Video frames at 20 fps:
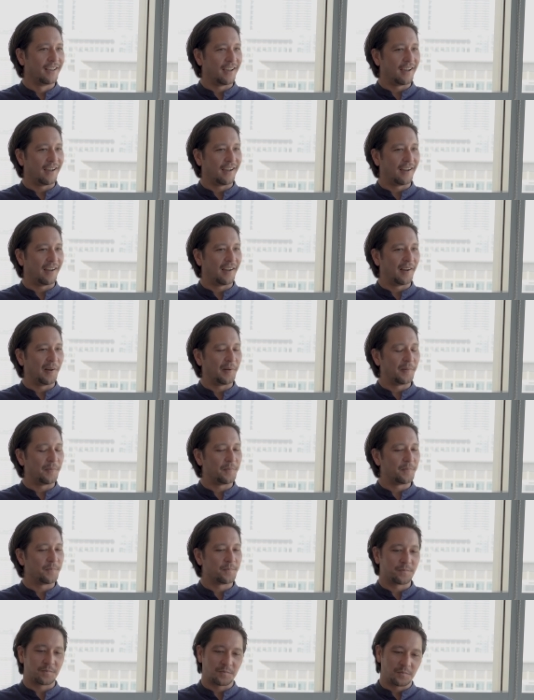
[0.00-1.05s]
Mm-hmm.
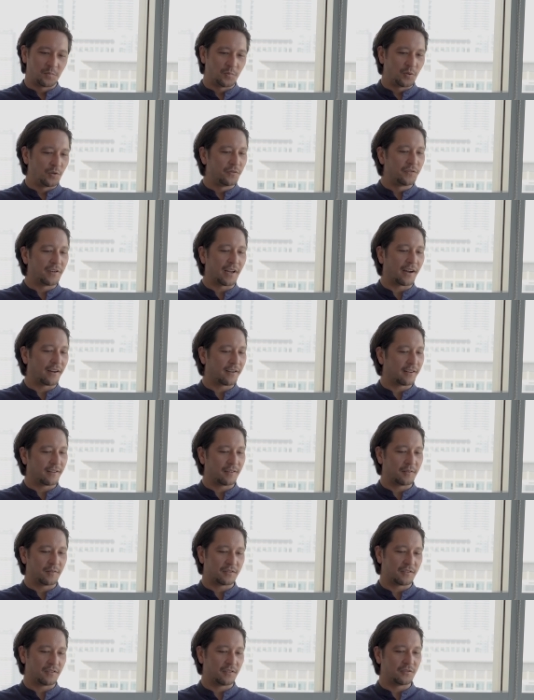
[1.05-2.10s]
Um, moved
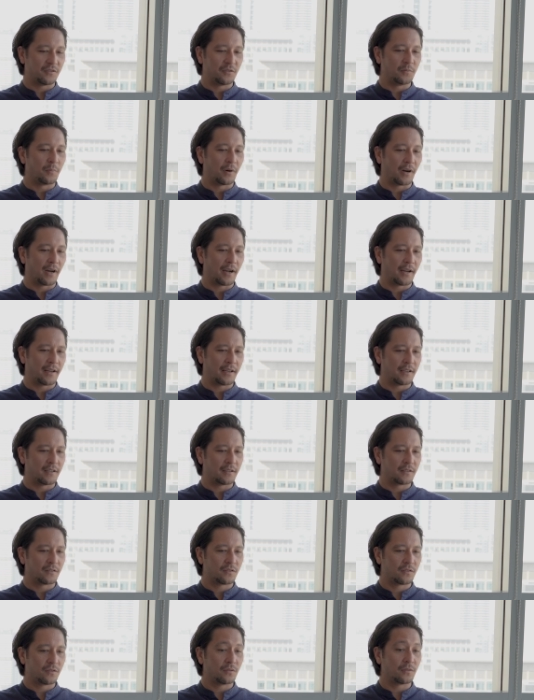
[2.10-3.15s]
out to Dubai
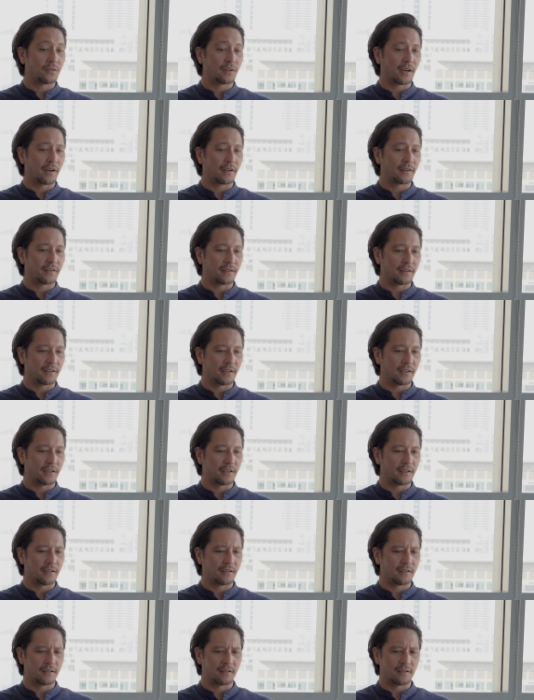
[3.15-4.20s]
in
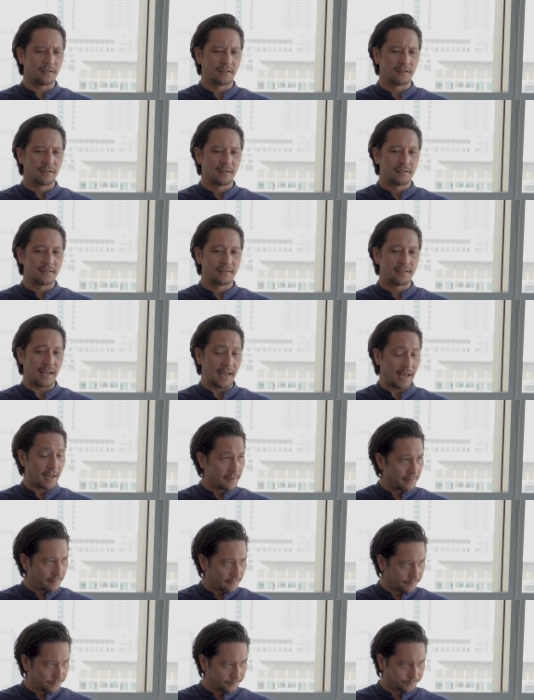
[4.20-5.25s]

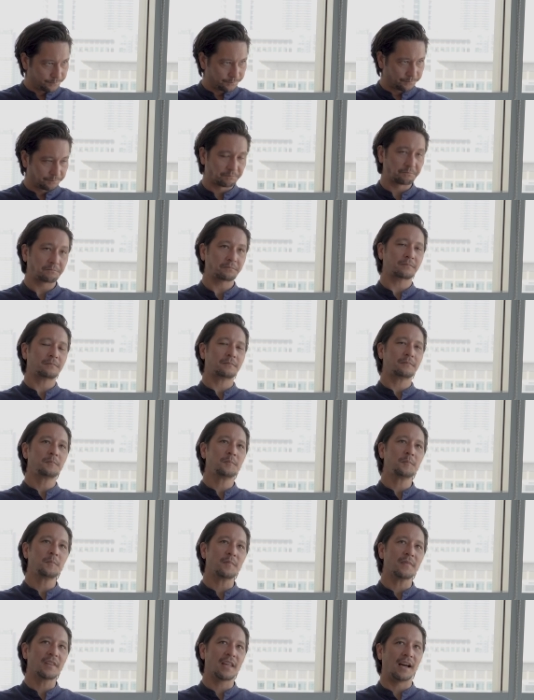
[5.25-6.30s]
2010.
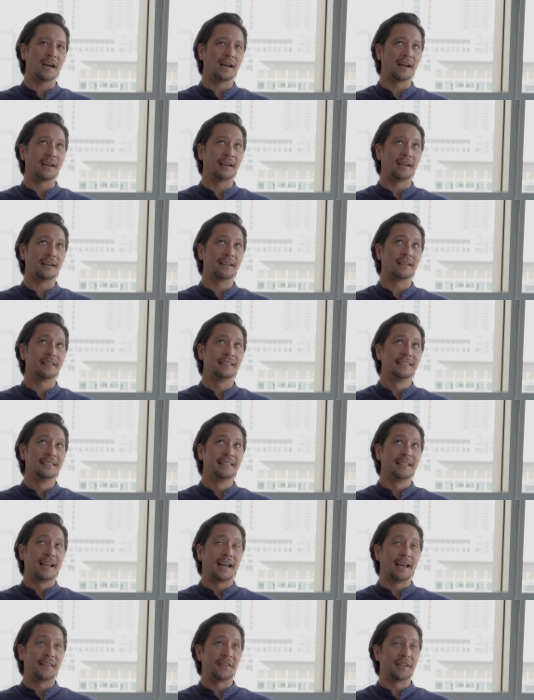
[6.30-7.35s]
Uh,
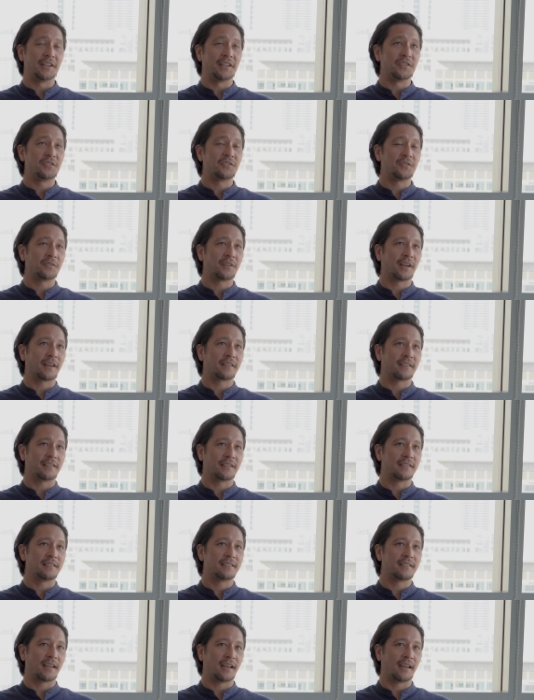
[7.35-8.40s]
and then in
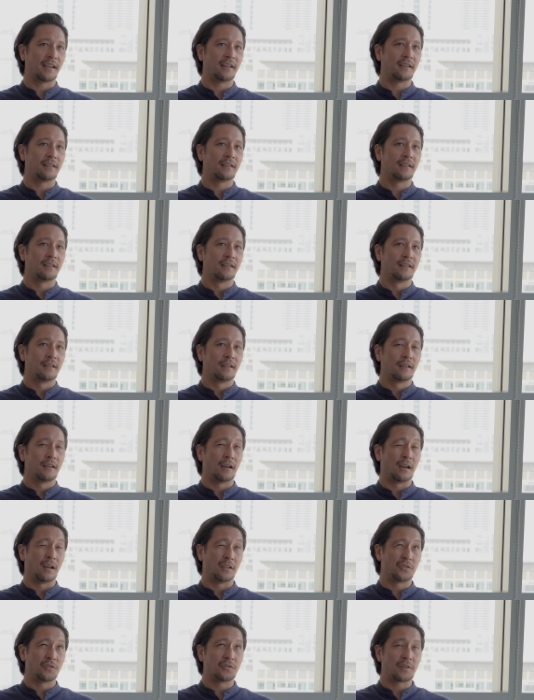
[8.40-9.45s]
2010,
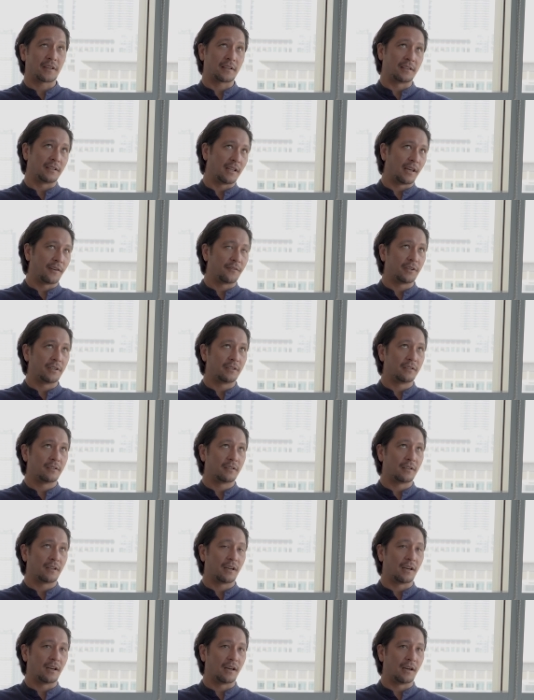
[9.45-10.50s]
uh, 2011,
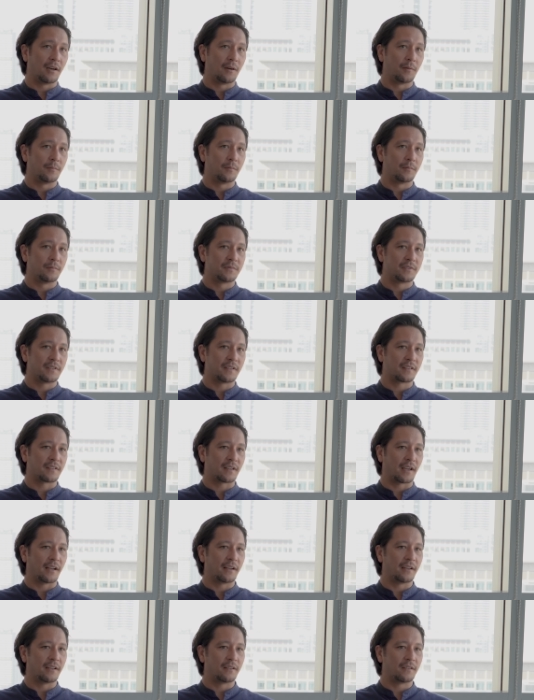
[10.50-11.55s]
um,
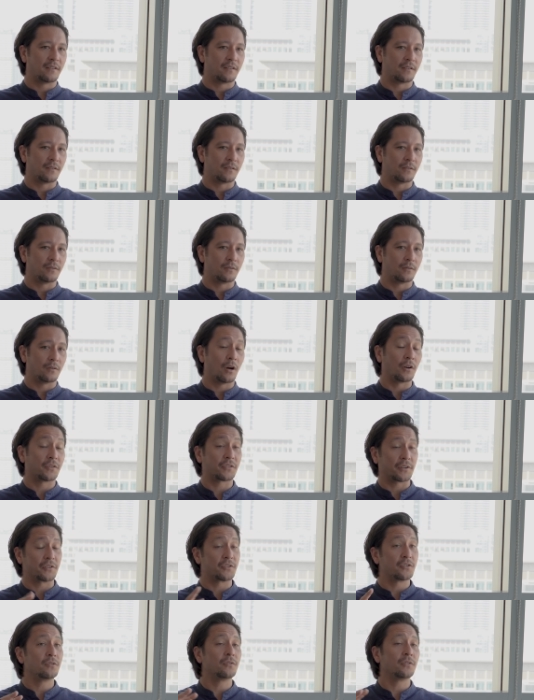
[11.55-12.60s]
decided to, oh,
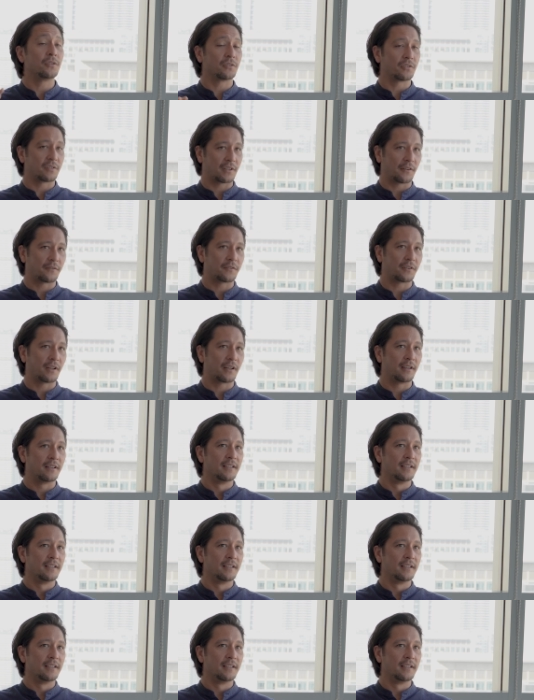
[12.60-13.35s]
sorry, two years after